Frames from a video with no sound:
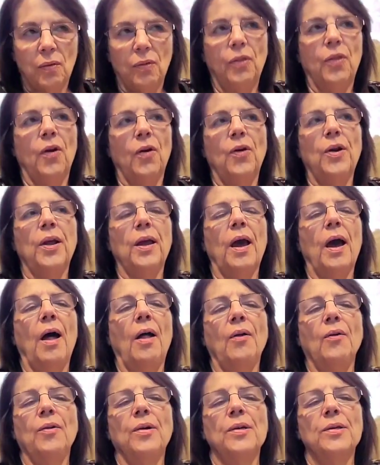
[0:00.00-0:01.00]
30
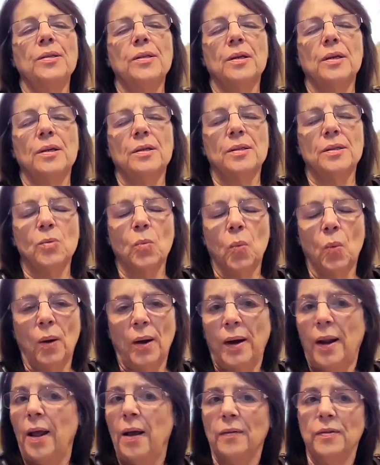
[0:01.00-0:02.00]
calories is
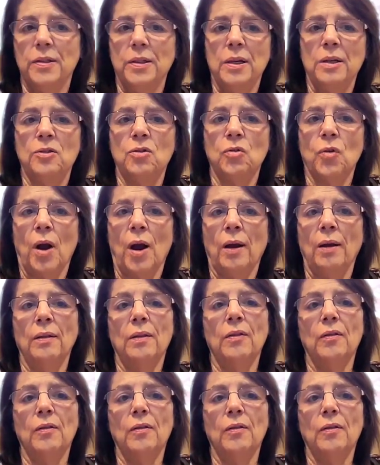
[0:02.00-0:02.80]
1.5 sins, right?